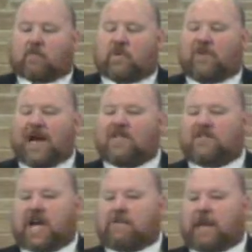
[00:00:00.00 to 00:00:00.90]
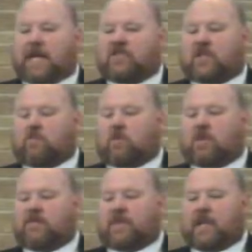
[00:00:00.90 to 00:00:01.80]
We find Jabez in
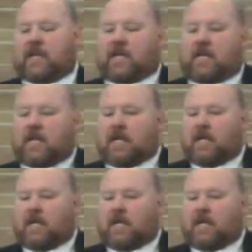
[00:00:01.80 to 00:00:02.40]
one of the